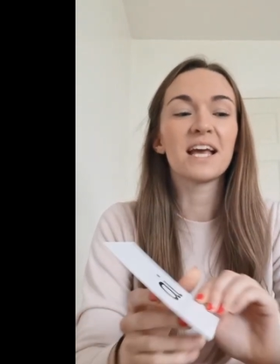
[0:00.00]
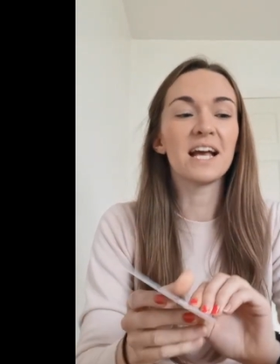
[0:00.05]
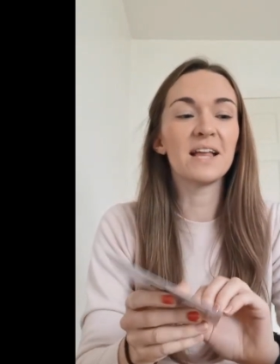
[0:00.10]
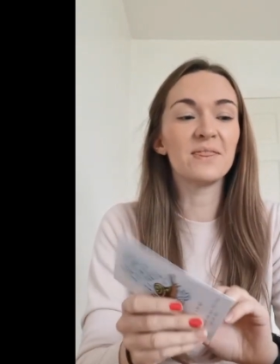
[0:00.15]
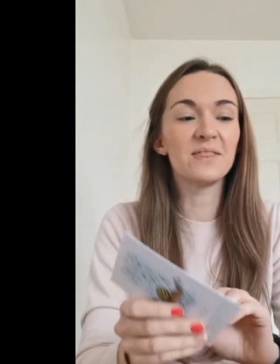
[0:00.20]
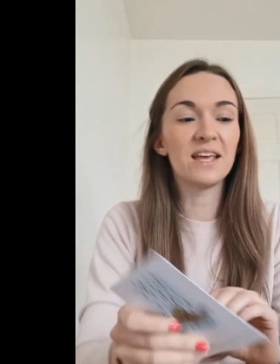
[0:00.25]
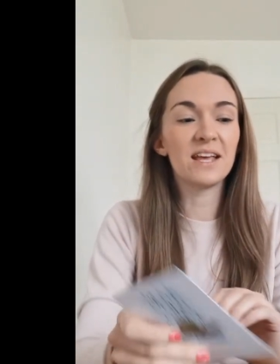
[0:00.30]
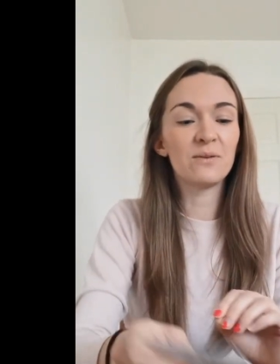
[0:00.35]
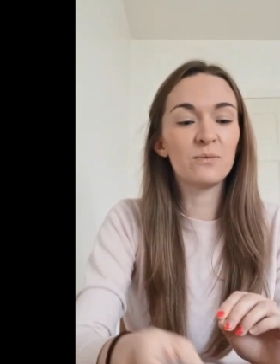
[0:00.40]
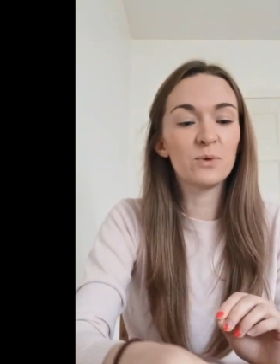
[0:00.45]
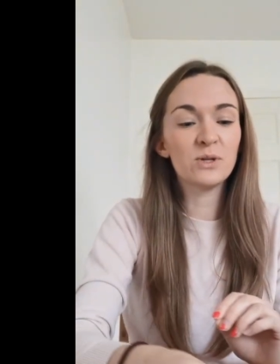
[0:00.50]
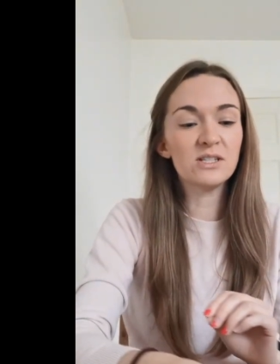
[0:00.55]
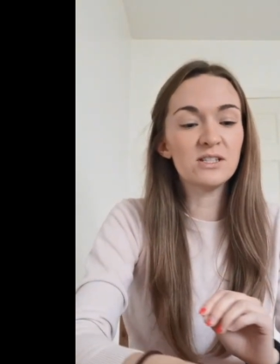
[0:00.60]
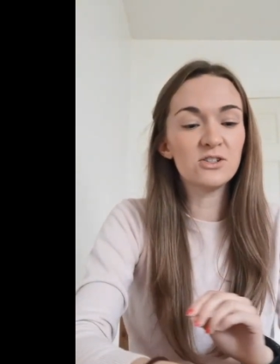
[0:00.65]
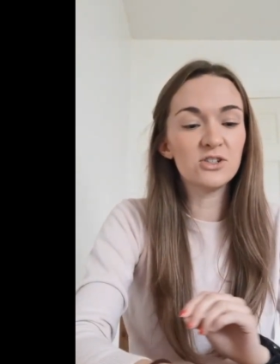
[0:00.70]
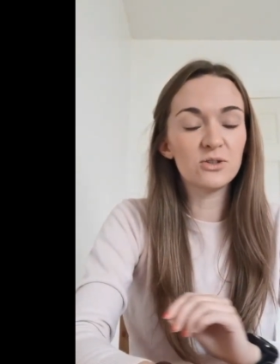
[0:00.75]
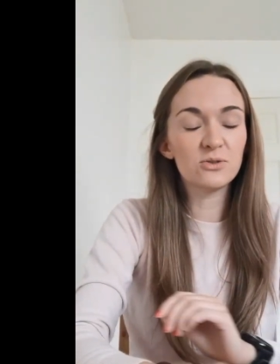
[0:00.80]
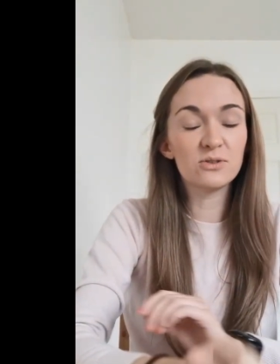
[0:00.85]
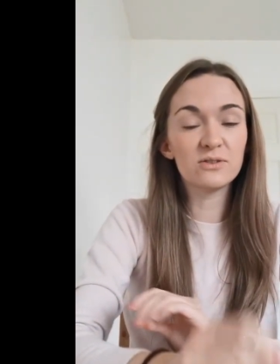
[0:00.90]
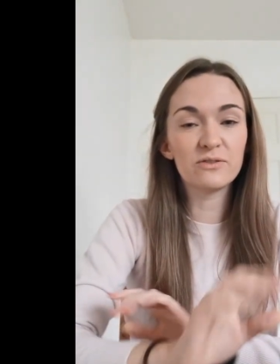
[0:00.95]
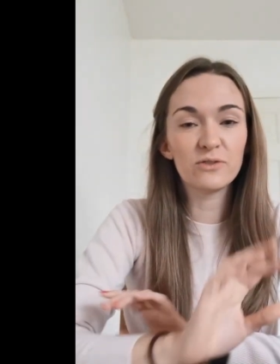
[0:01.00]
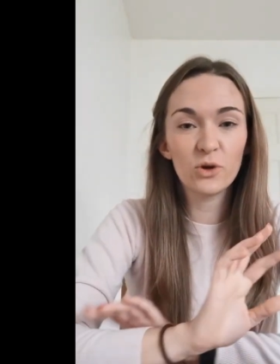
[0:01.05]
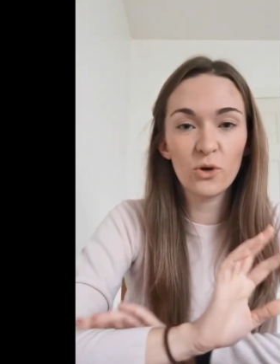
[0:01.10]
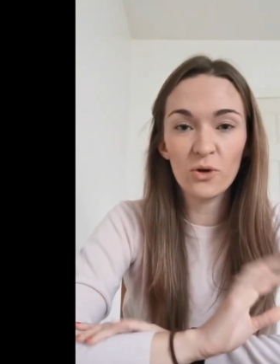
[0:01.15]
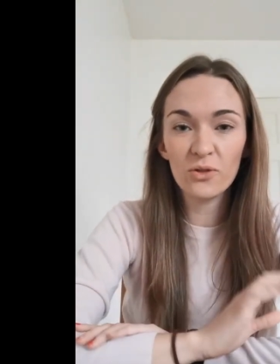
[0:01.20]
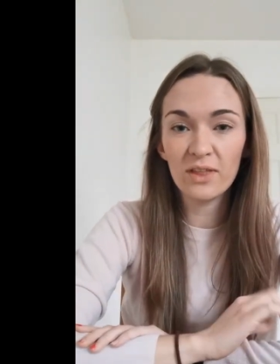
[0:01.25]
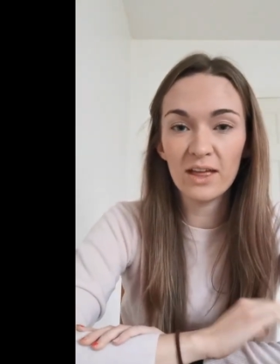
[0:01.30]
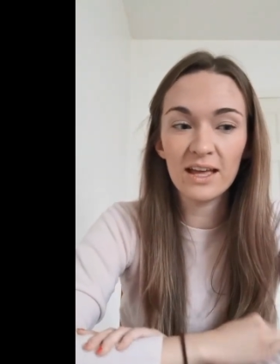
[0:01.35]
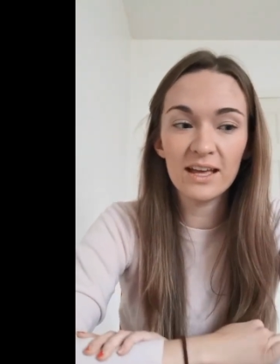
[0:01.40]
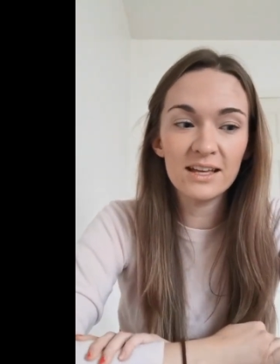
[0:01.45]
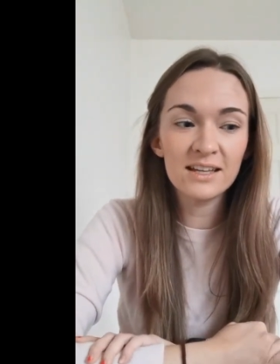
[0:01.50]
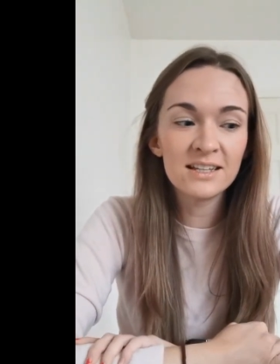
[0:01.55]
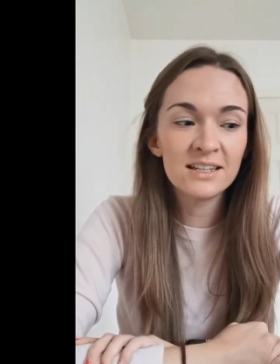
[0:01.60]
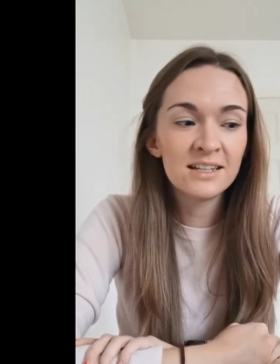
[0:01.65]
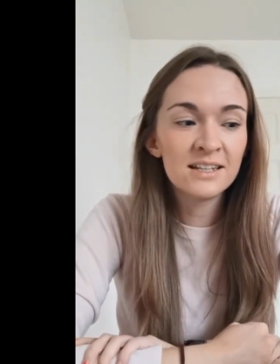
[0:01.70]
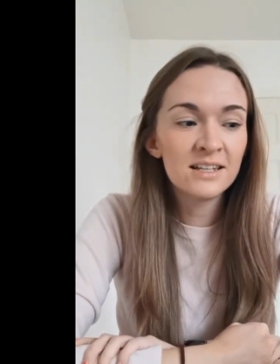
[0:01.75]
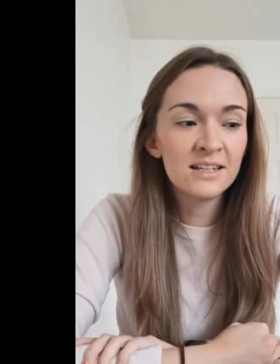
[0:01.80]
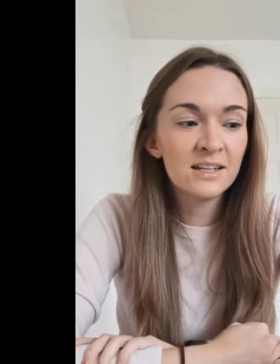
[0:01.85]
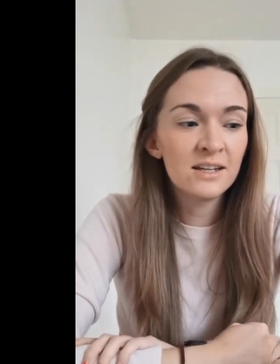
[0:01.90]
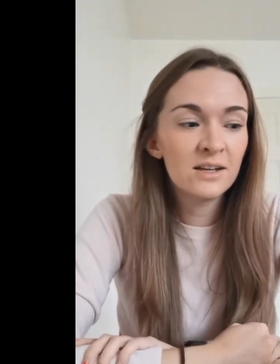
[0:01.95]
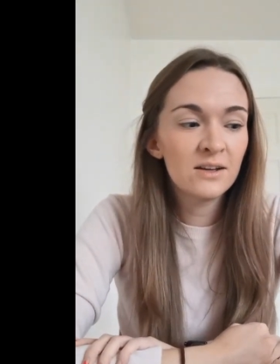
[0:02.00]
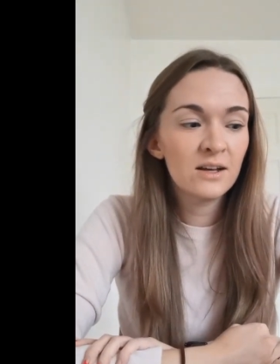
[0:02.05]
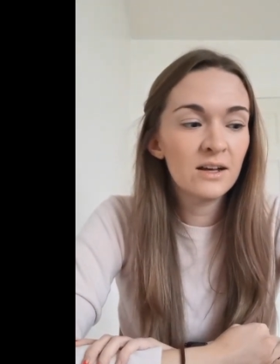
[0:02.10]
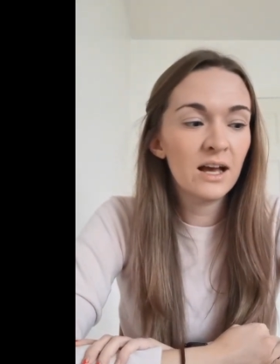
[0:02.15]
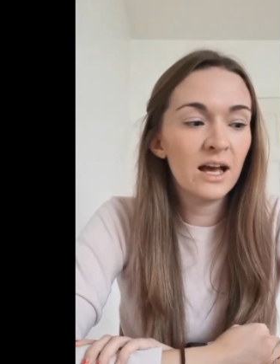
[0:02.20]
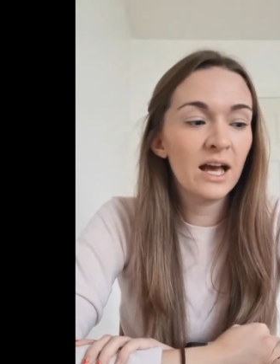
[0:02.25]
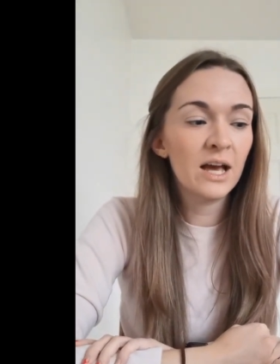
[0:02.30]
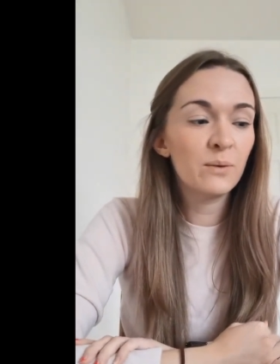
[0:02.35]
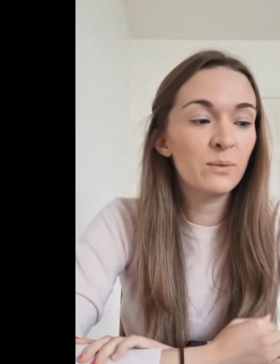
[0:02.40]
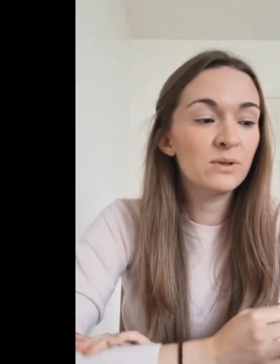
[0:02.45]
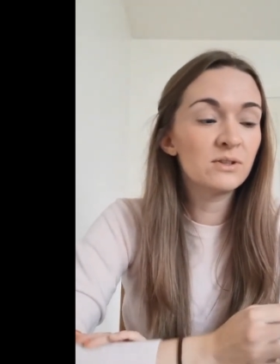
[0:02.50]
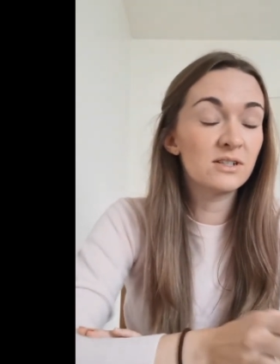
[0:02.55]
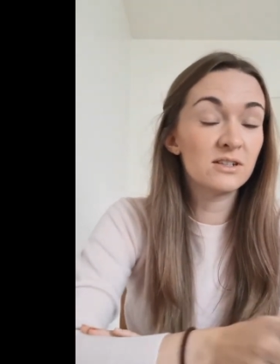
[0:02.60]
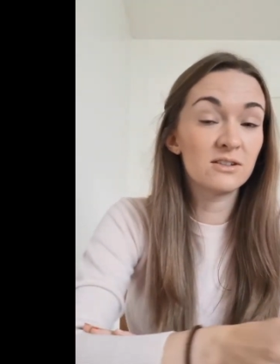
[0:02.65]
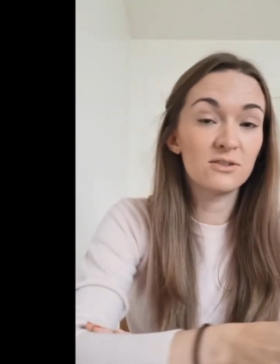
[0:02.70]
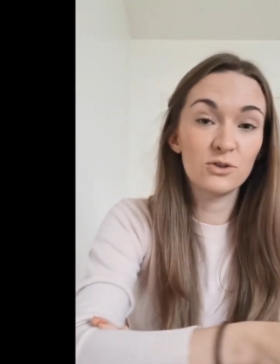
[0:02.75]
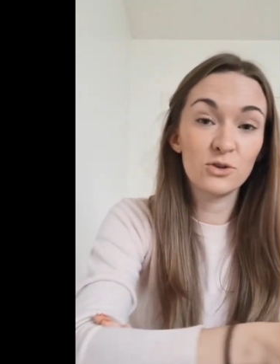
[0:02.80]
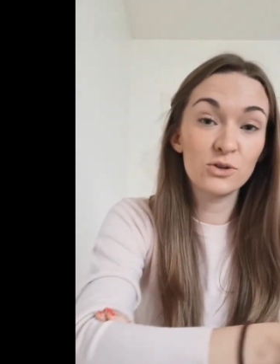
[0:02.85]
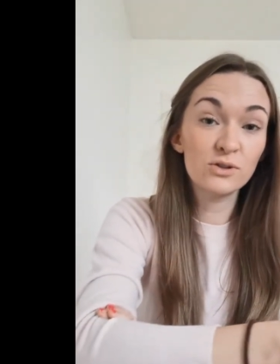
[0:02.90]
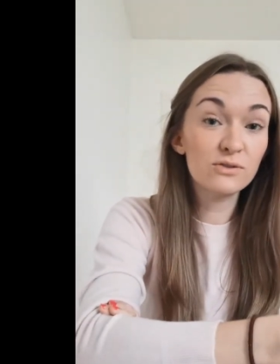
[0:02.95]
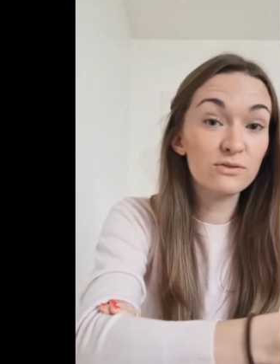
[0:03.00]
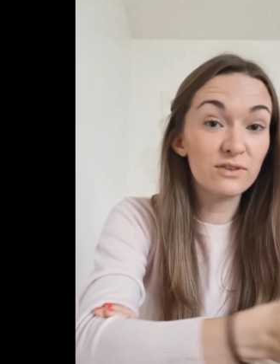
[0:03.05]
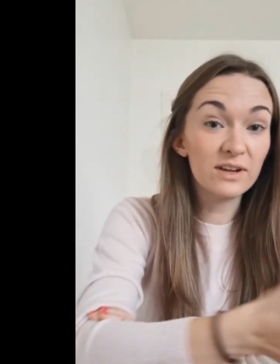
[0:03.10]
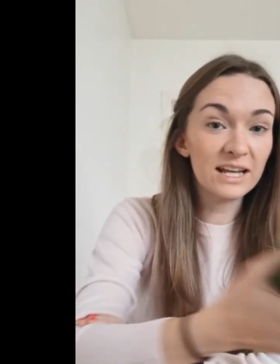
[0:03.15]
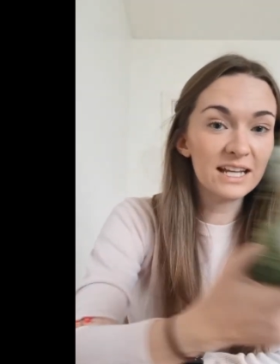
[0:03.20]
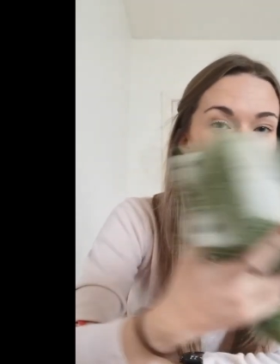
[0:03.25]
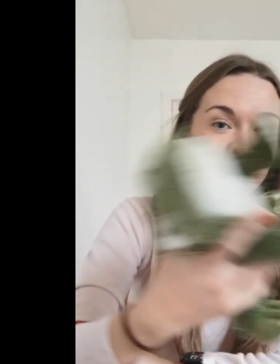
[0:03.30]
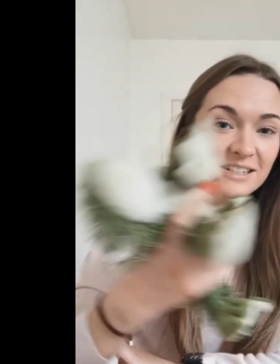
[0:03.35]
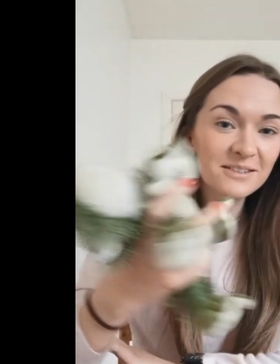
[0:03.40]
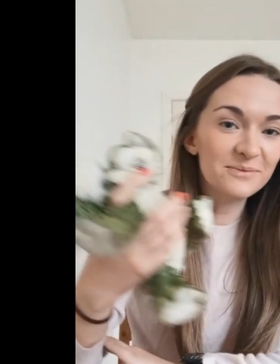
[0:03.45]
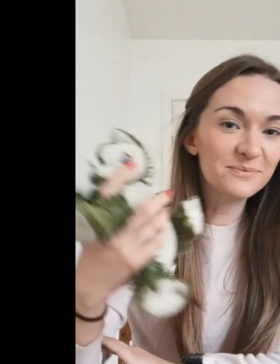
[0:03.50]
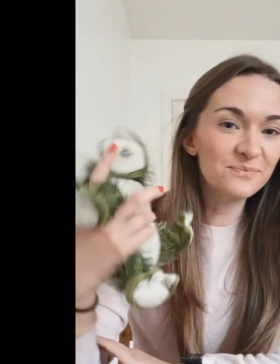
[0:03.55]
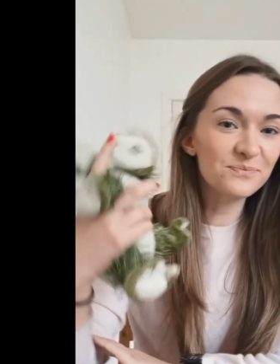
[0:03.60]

And then once the children have got that, I would use Fred